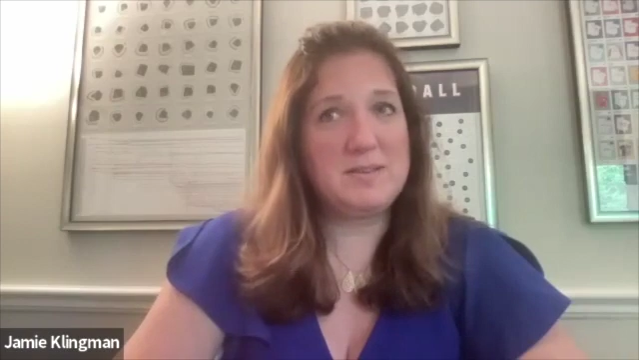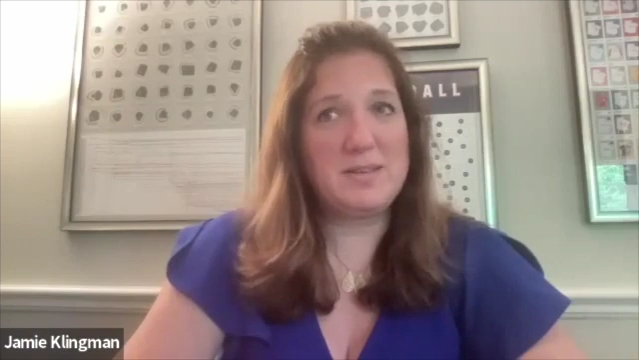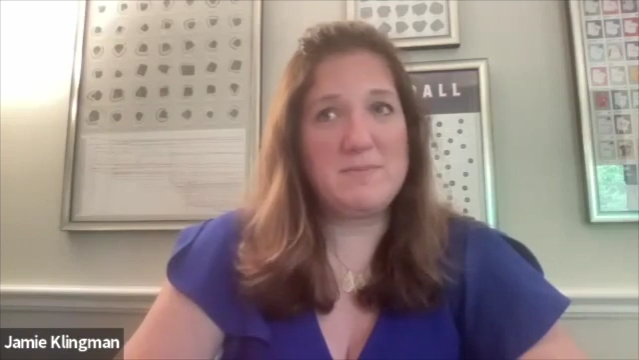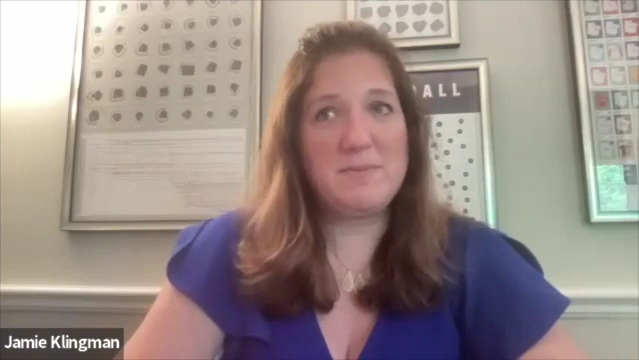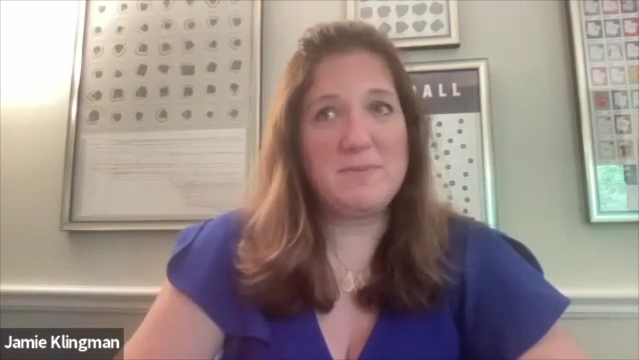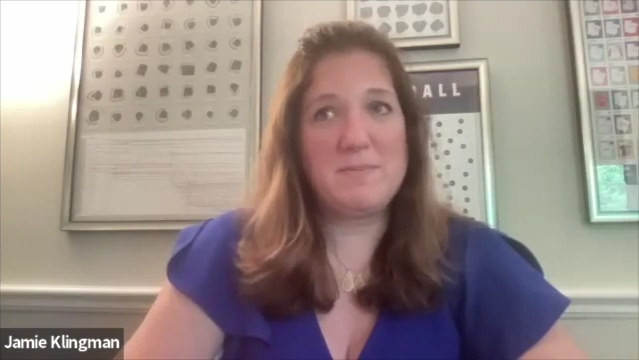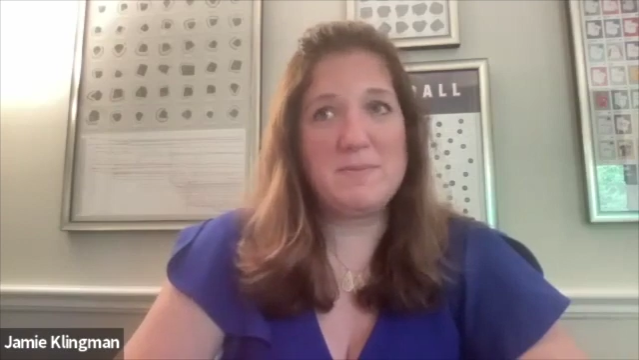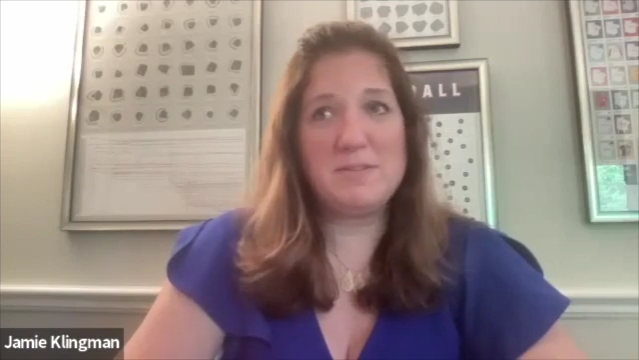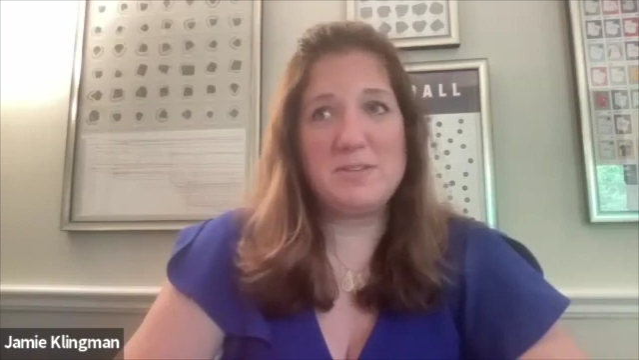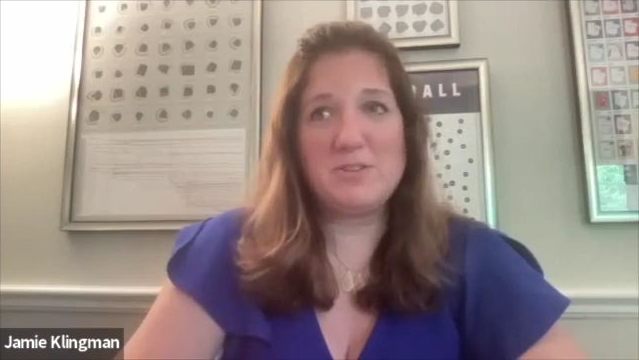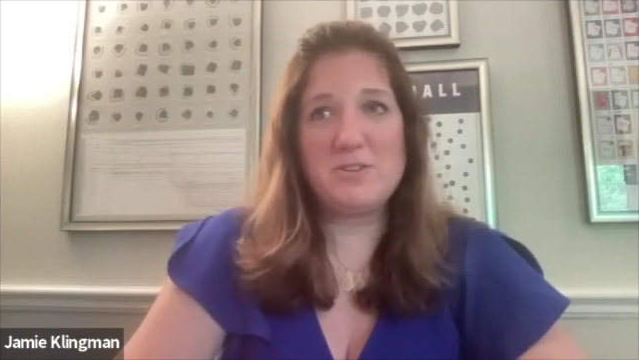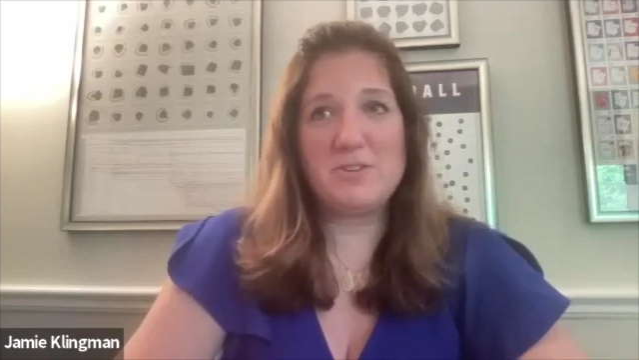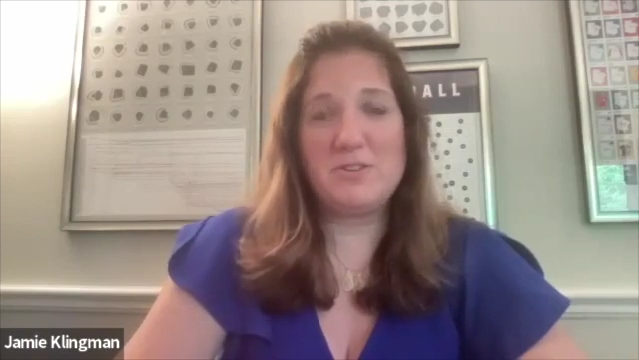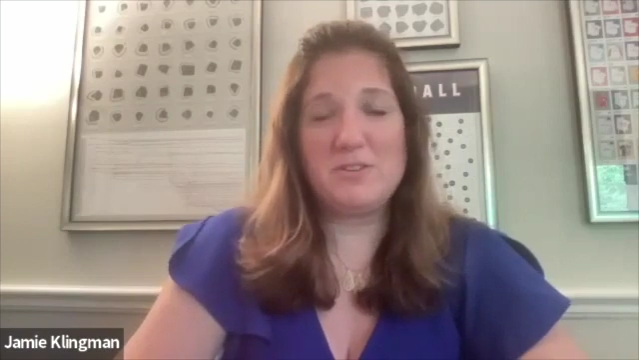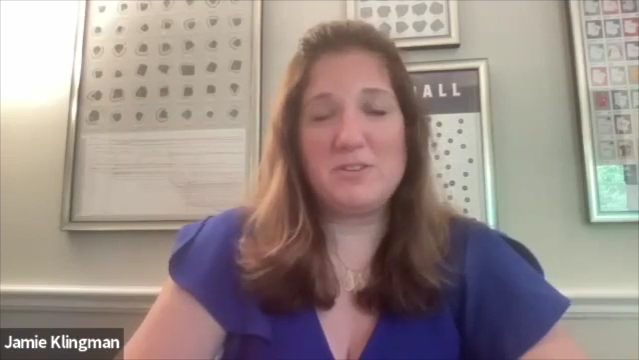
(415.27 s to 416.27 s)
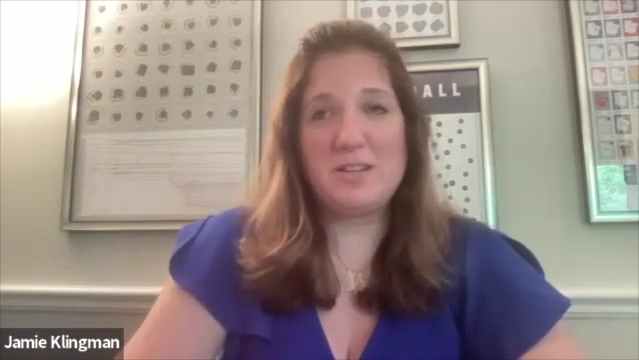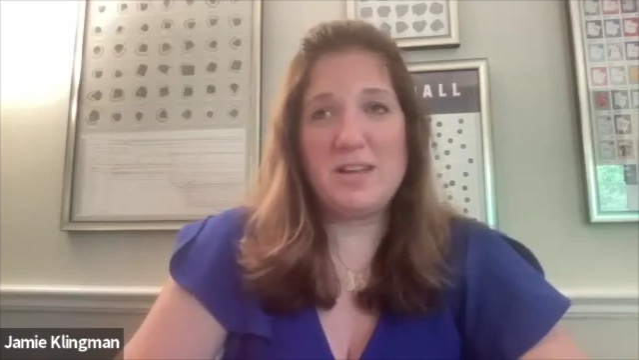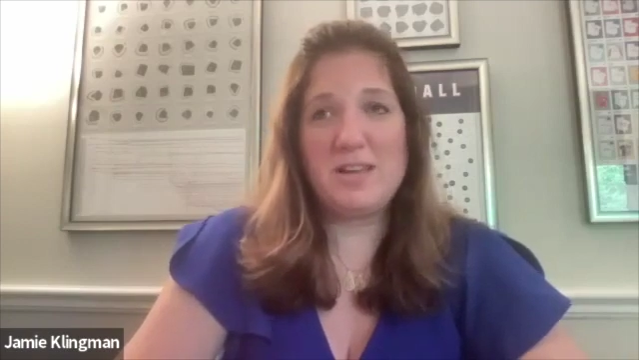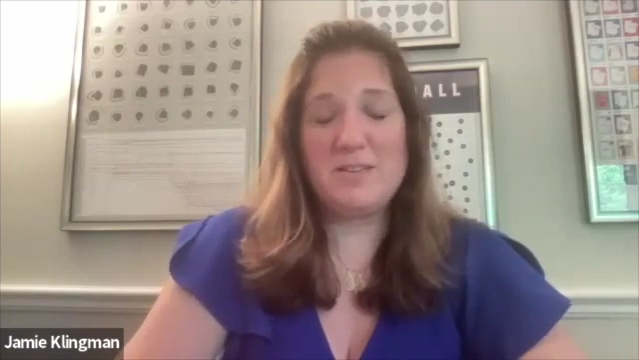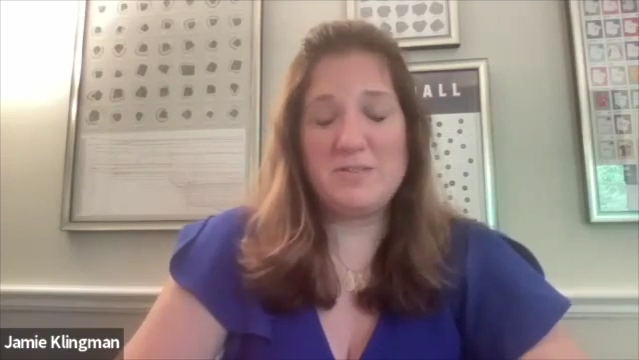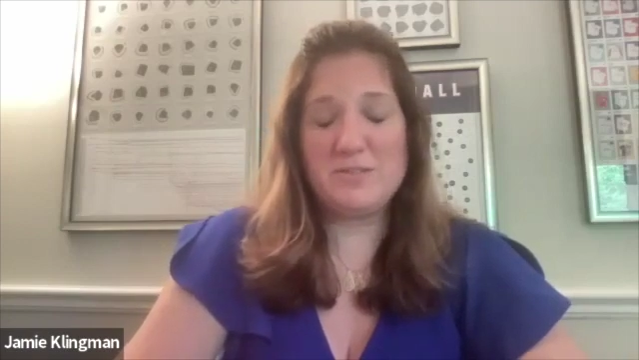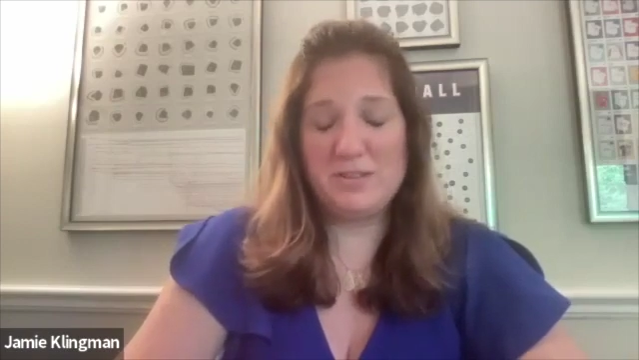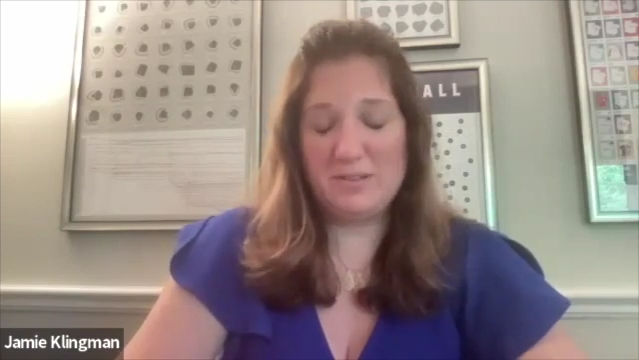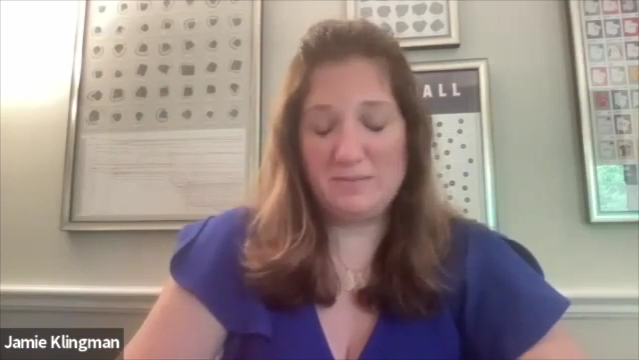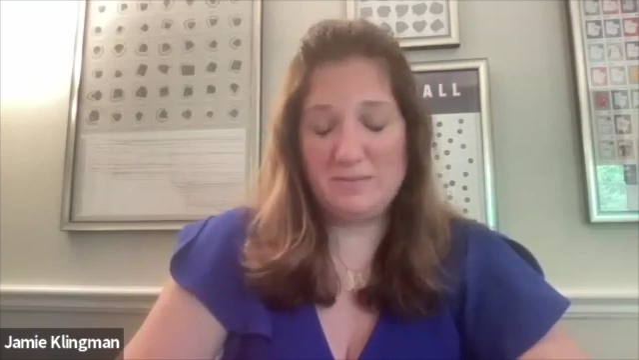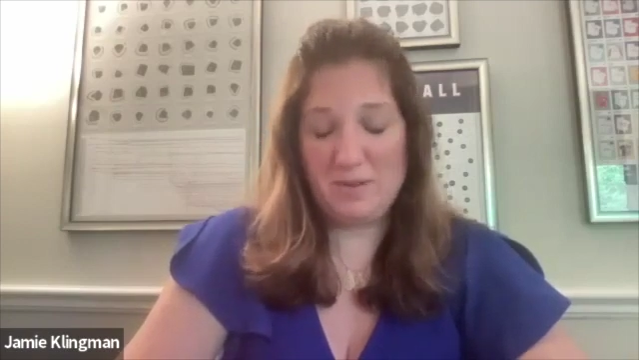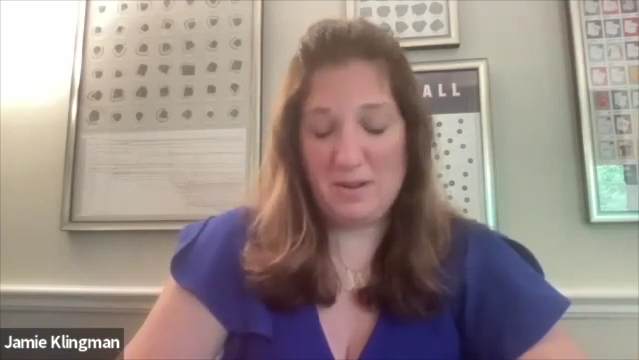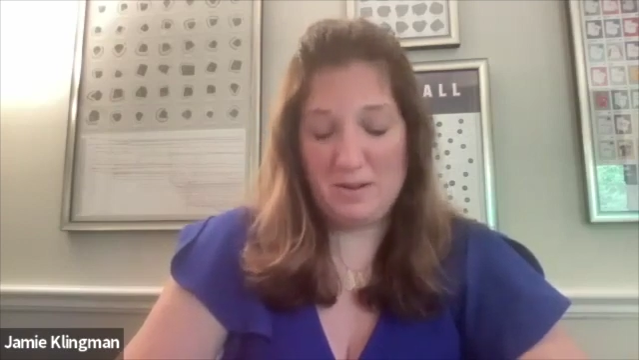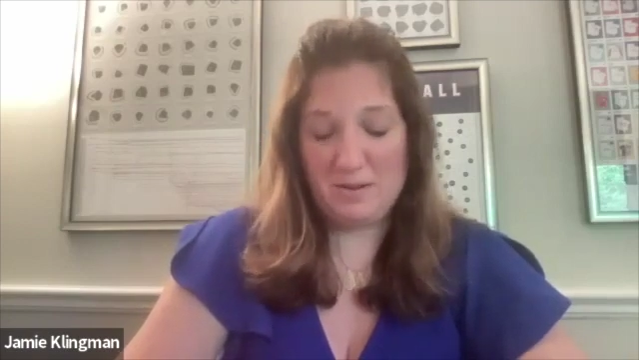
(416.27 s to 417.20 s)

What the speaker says: Tampa Bay Business Journal today. There's a